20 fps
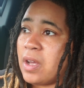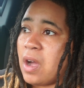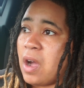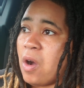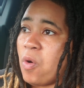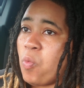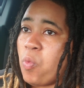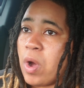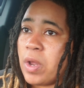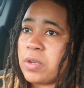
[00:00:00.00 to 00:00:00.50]

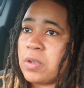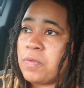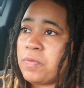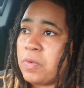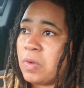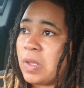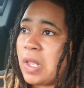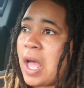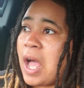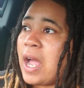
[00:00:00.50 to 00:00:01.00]
a
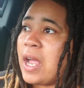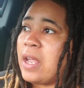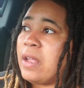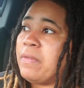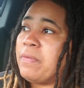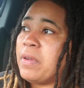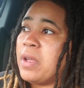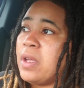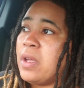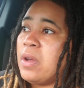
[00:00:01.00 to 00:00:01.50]
wonderful
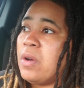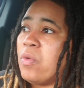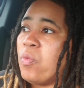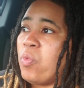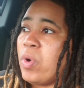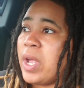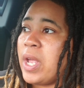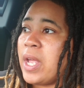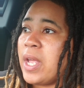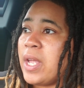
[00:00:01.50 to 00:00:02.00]
life
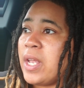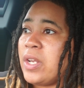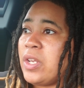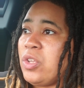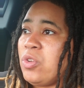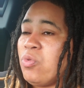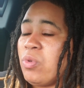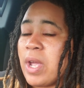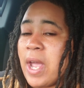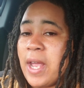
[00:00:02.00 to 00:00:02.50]

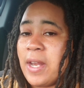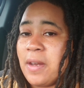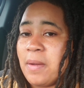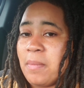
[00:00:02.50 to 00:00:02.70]
when you can't